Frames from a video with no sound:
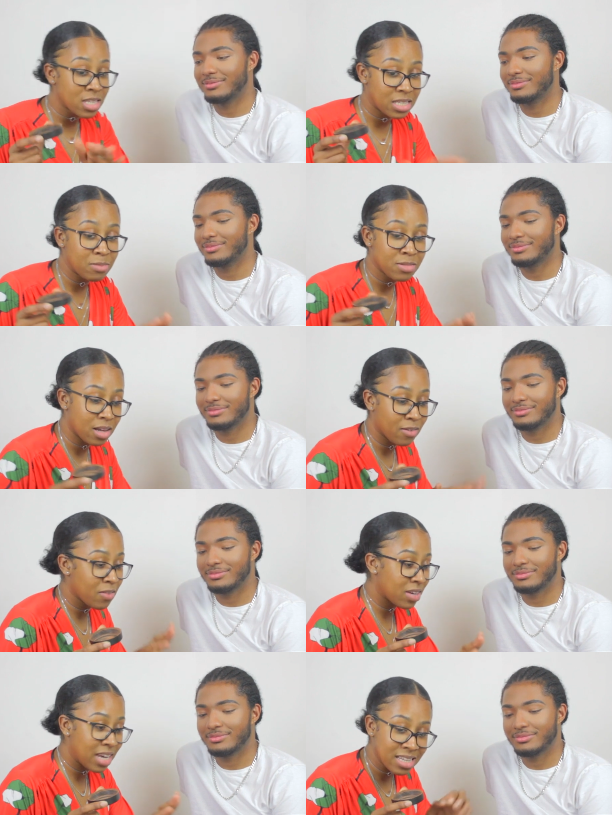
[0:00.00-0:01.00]
Speaker 1: the same stuff.
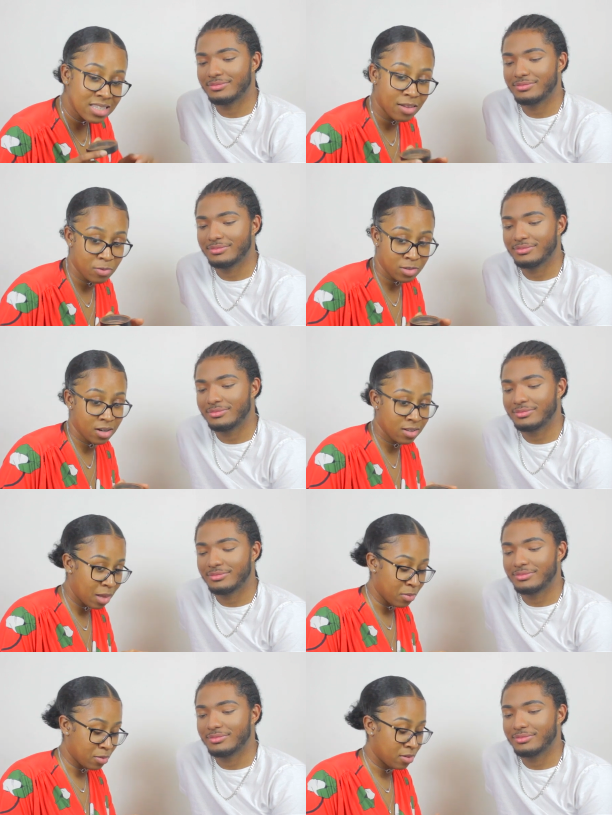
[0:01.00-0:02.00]
Even less stuff was on the
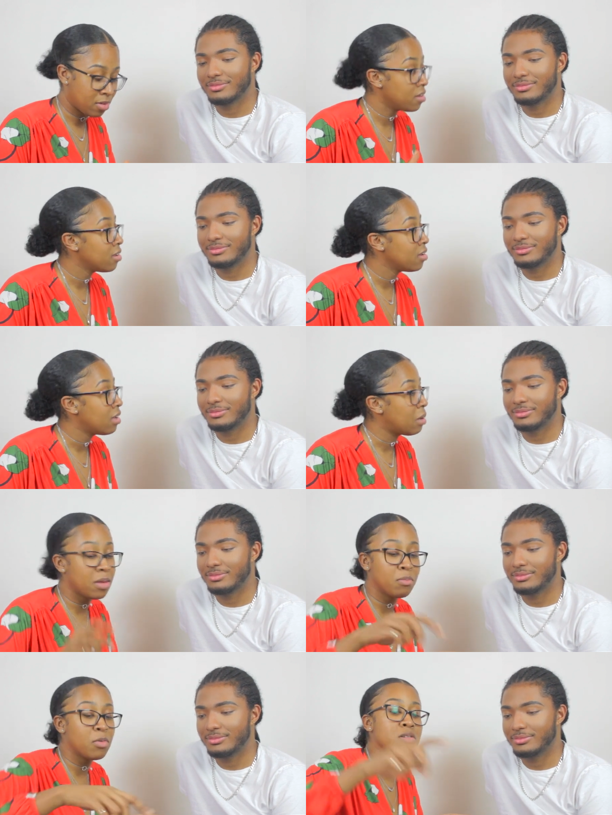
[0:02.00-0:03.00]
table. I
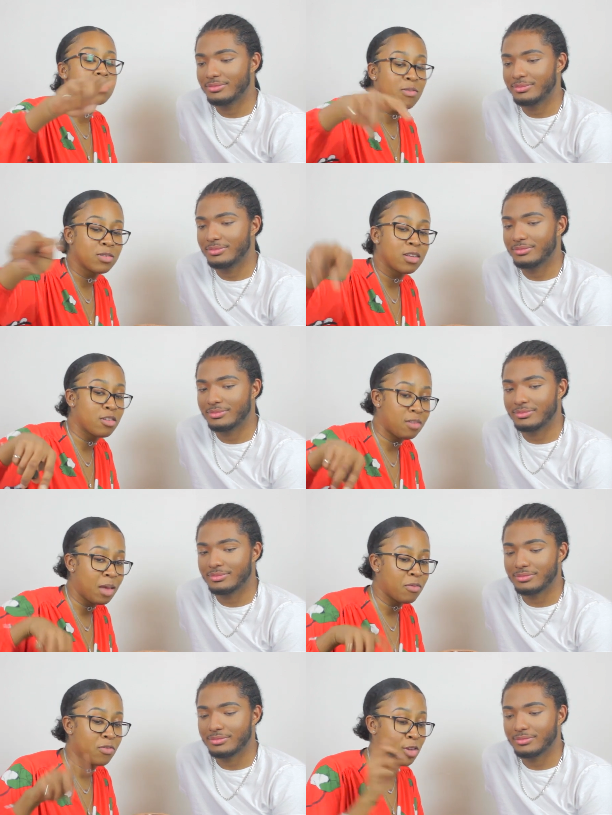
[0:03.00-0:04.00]
mean, more stuff was on the
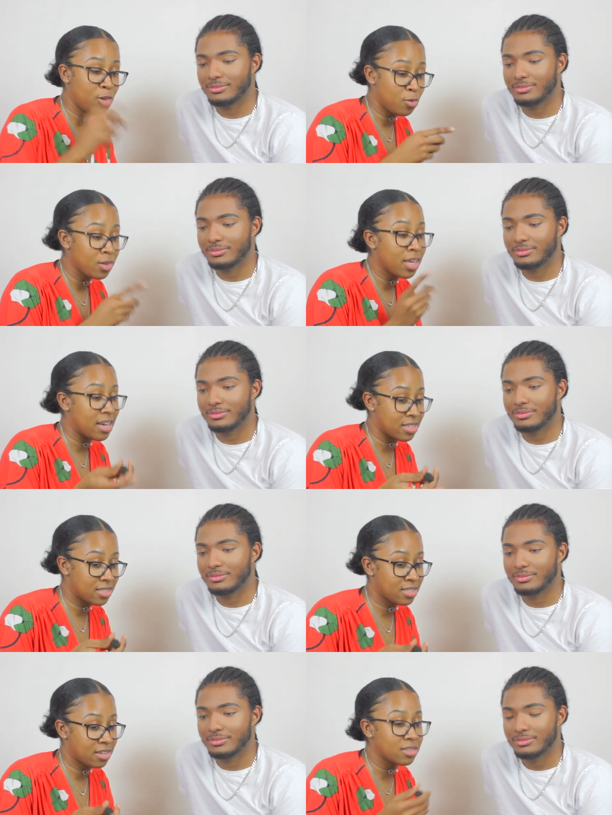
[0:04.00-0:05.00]
table for you,
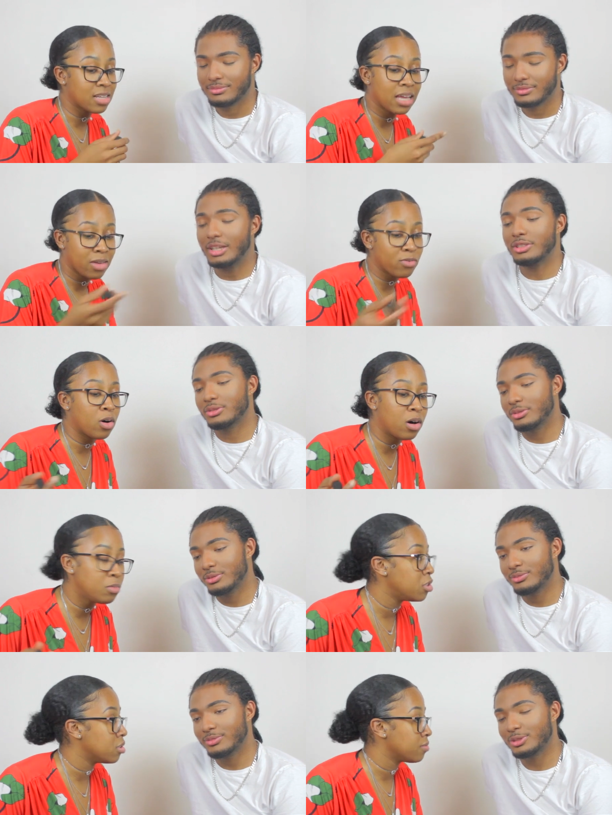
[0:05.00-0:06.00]
yes, because I gave that's you an
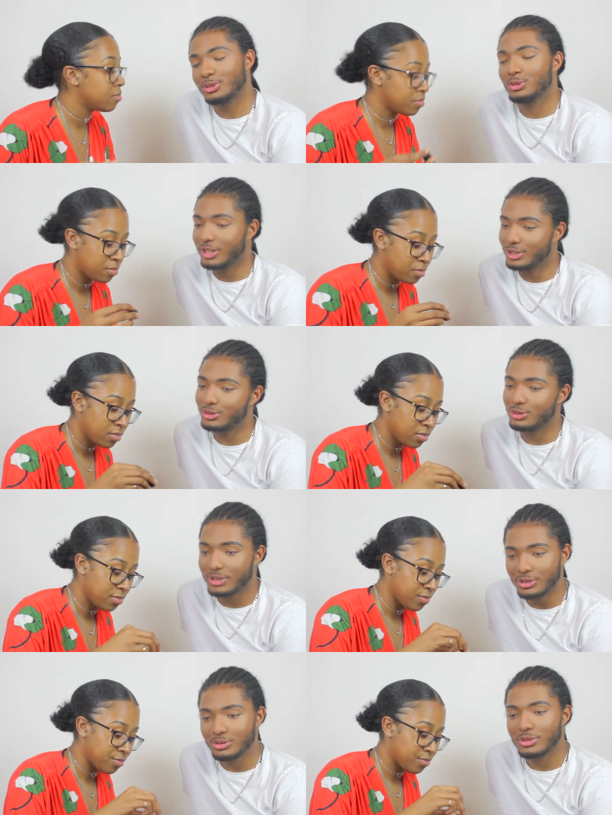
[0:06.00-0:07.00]
option.
Speaker 2: That's true. That's true.
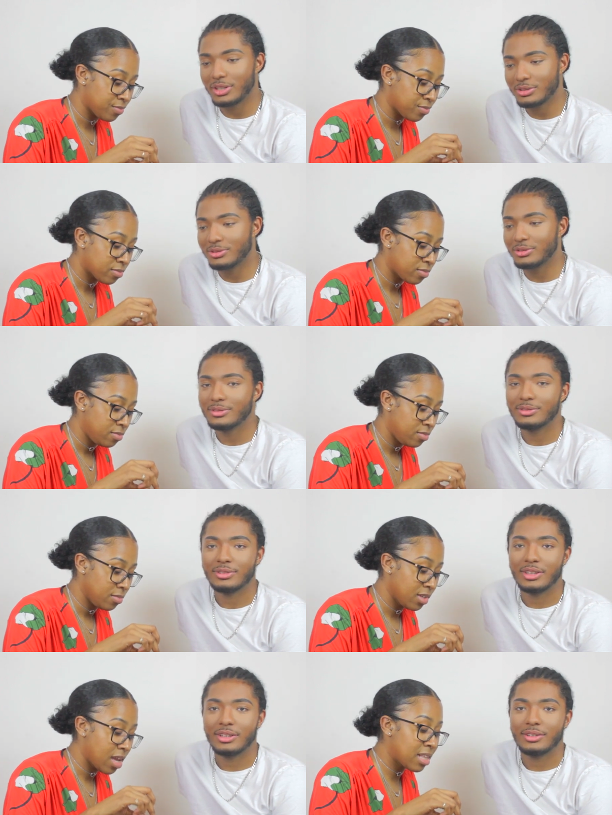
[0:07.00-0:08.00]
That's true. That's true.
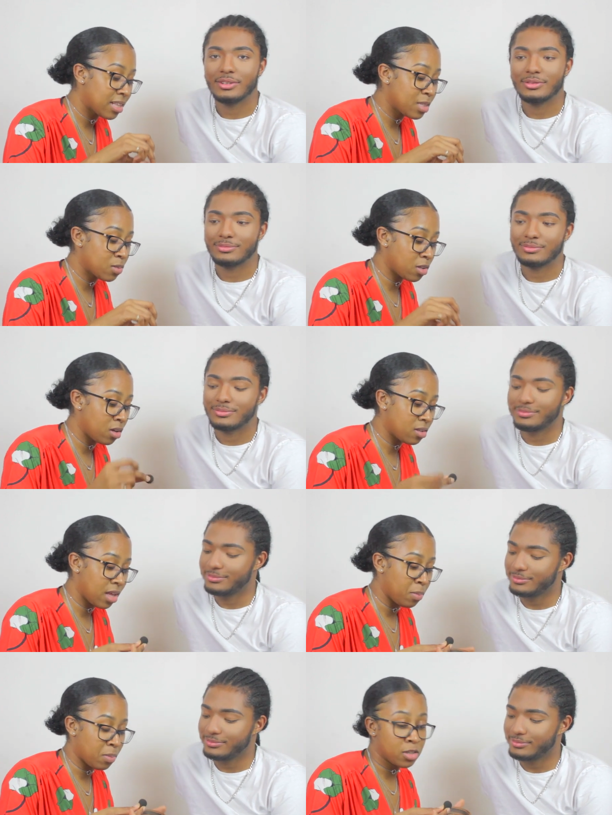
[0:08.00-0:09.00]
Speaker 1: And this was on the
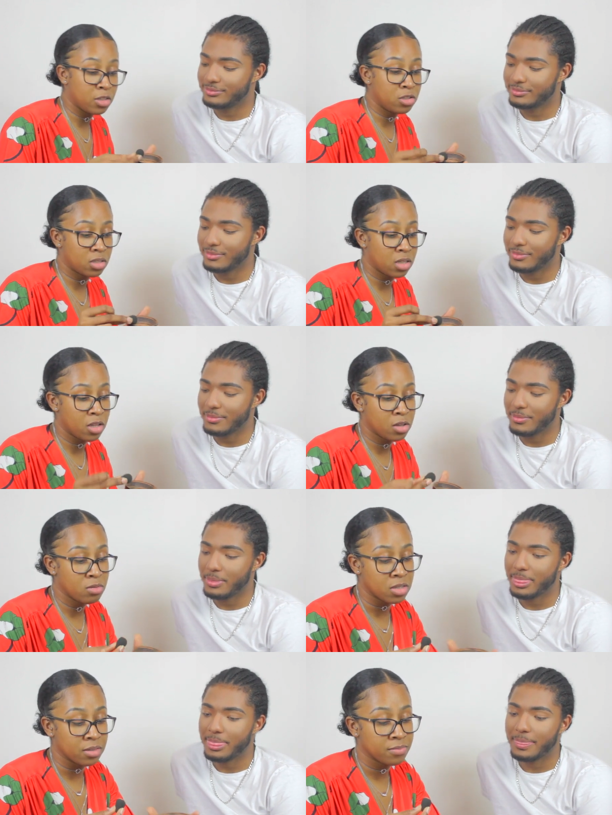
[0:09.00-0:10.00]
table, but you just didn't
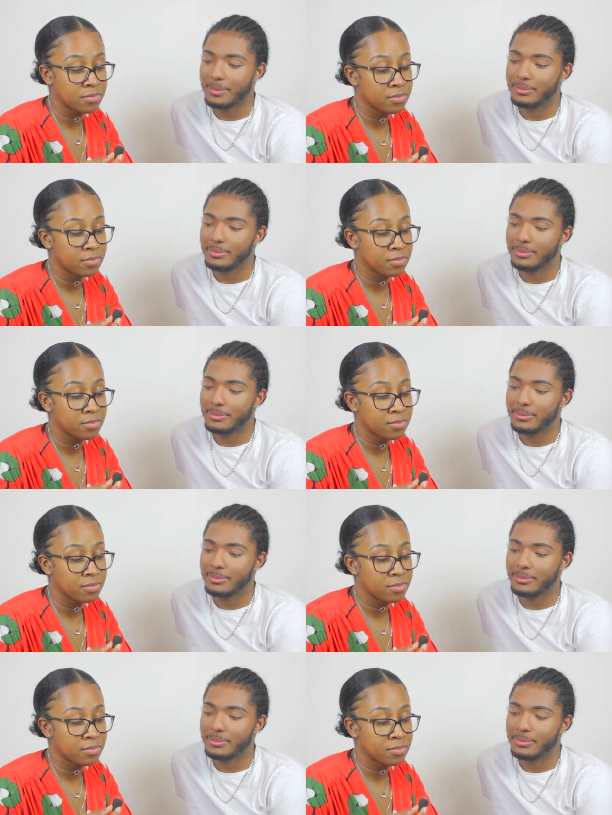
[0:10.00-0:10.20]
use it.